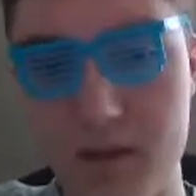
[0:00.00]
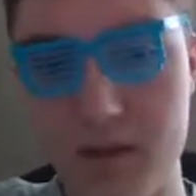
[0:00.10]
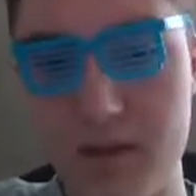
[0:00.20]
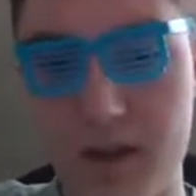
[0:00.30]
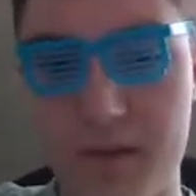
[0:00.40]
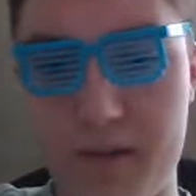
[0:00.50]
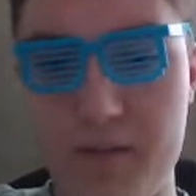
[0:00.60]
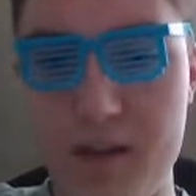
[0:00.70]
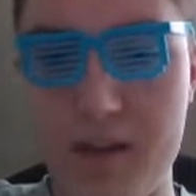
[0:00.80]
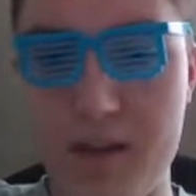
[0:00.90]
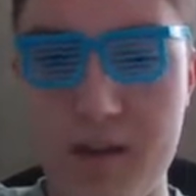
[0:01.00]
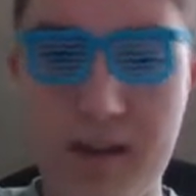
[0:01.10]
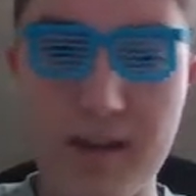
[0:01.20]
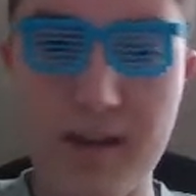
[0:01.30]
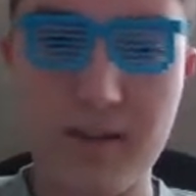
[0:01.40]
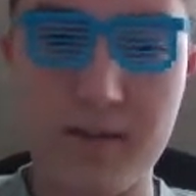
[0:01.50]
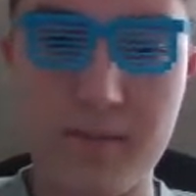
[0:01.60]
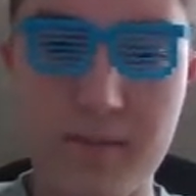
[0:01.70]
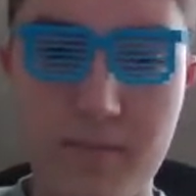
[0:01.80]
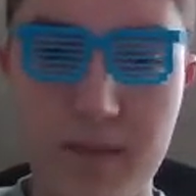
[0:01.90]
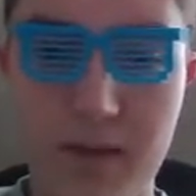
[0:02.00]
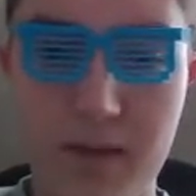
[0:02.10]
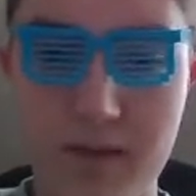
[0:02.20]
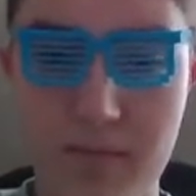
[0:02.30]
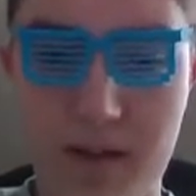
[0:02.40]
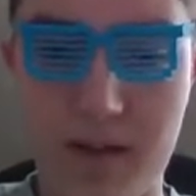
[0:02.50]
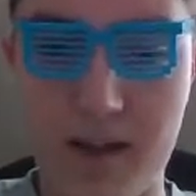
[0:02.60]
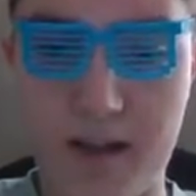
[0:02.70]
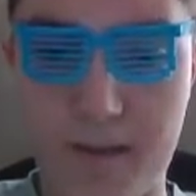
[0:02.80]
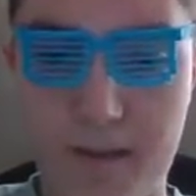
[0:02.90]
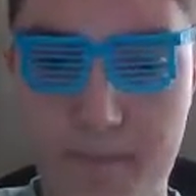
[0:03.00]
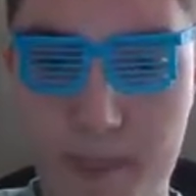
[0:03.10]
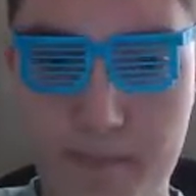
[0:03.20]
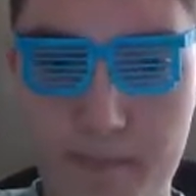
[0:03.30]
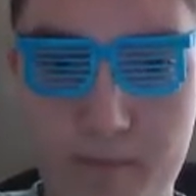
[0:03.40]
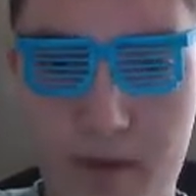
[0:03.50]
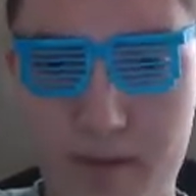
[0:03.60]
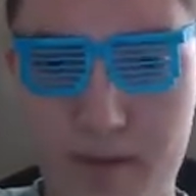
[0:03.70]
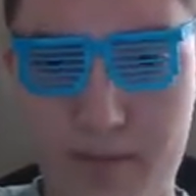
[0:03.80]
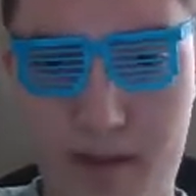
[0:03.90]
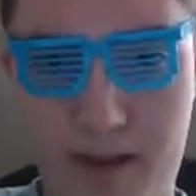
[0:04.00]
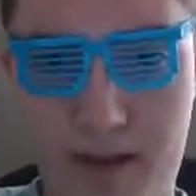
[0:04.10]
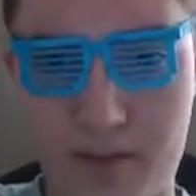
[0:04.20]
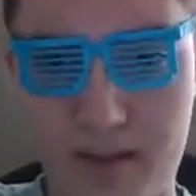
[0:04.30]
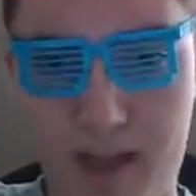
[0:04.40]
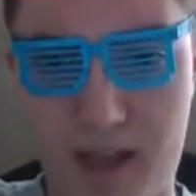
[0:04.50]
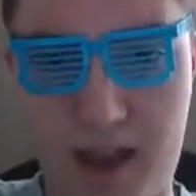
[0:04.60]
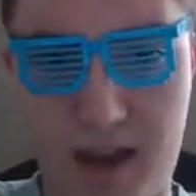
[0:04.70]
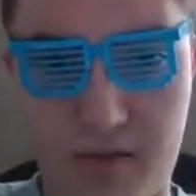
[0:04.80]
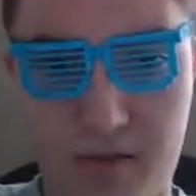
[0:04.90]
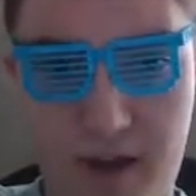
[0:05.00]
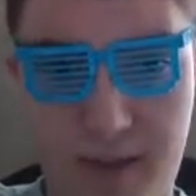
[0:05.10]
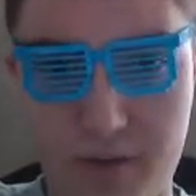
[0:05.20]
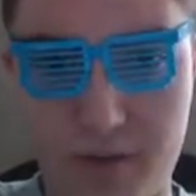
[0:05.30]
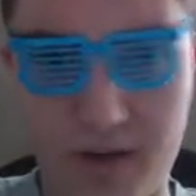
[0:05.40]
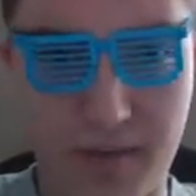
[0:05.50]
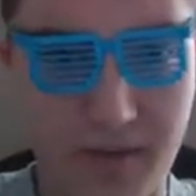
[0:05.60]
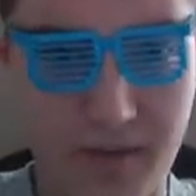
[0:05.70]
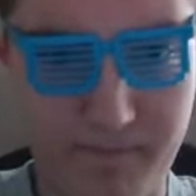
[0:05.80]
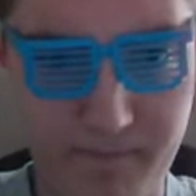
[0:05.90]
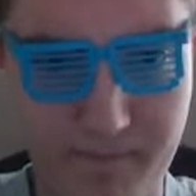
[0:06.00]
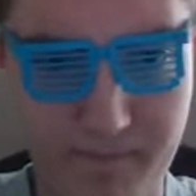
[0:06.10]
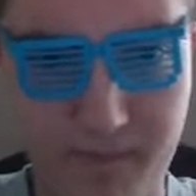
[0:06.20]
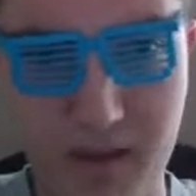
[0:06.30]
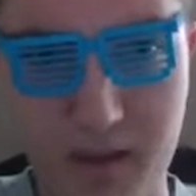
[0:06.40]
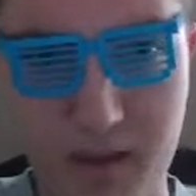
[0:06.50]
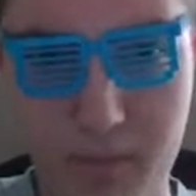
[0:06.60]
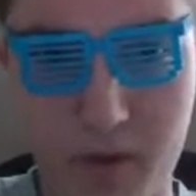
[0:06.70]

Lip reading: There. That was my well, it wasn't mine, it was the AI rap created by Bored